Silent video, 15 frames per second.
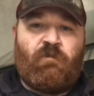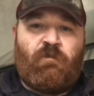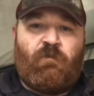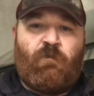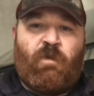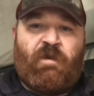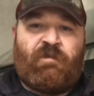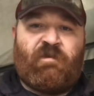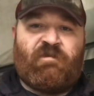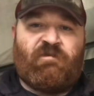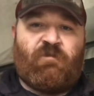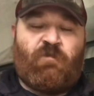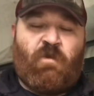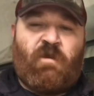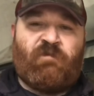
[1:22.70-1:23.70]
width as
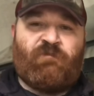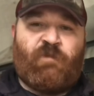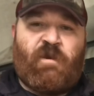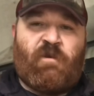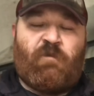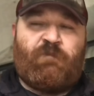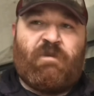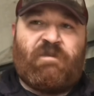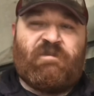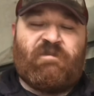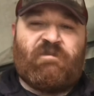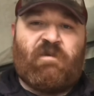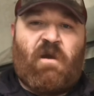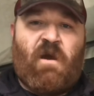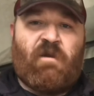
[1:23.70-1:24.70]
a regular piece of
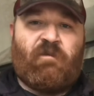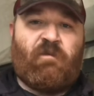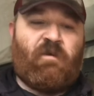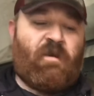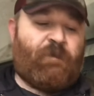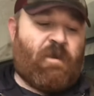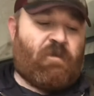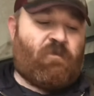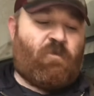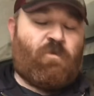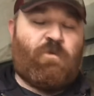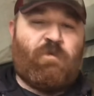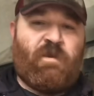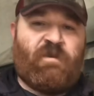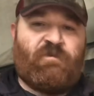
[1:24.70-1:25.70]
stock, about
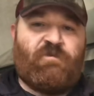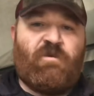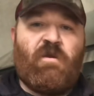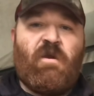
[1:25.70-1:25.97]
1/4 inch,